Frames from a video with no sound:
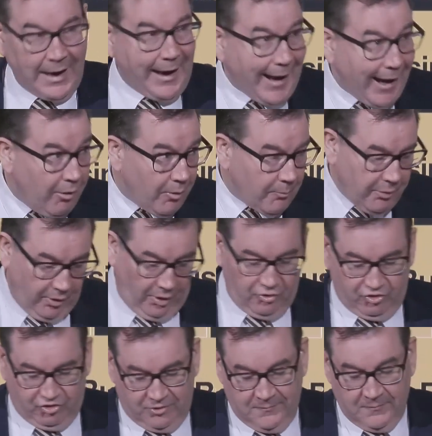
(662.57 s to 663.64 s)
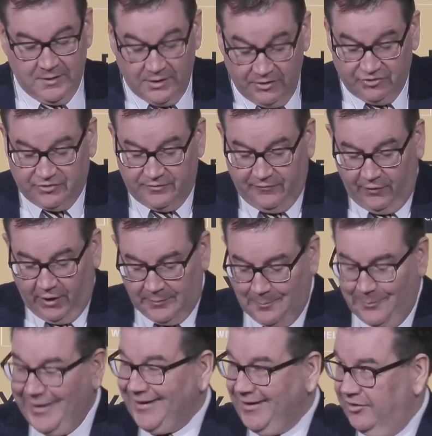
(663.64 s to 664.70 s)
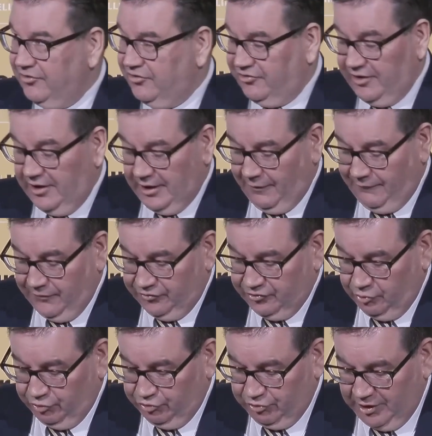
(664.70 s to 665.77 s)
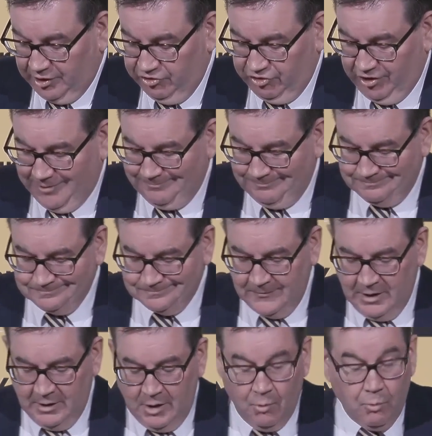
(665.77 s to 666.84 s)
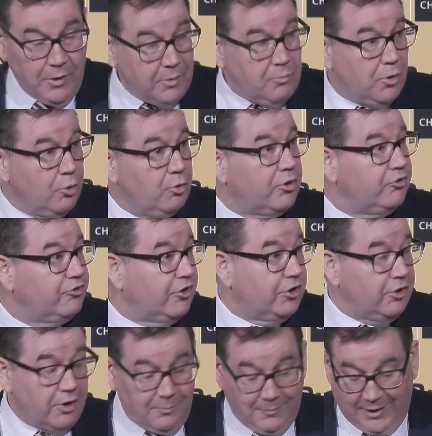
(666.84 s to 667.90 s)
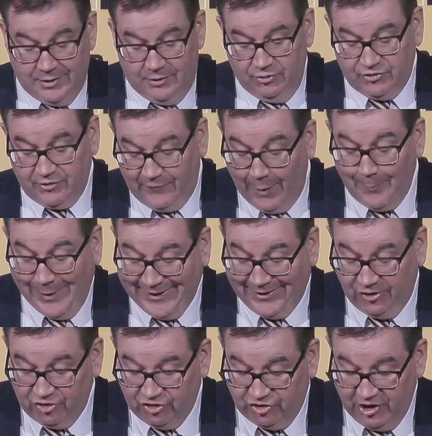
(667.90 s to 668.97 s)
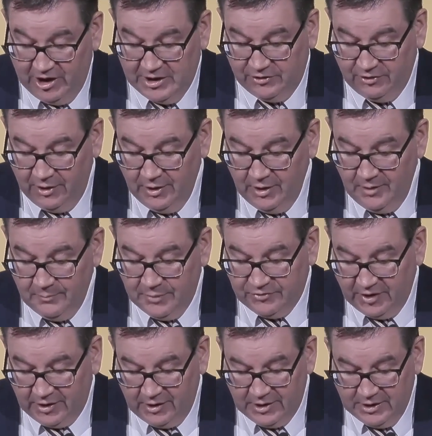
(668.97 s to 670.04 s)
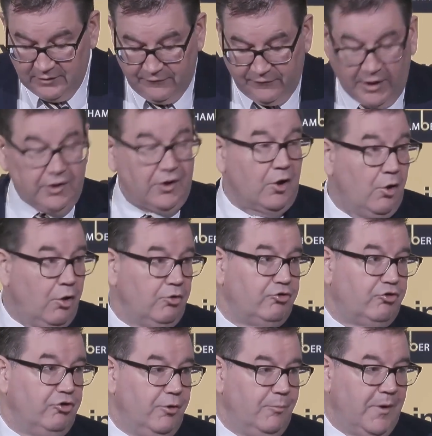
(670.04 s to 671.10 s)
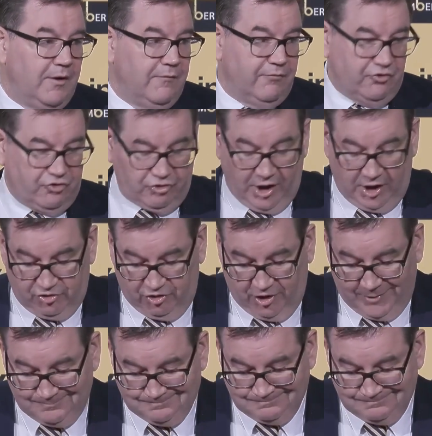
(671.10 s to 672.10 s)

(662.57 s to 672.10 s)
Our approach is to find balance in our fiscal strategy. We will continue to make use of our balance sheet, particularly to fund long-term infrastructure.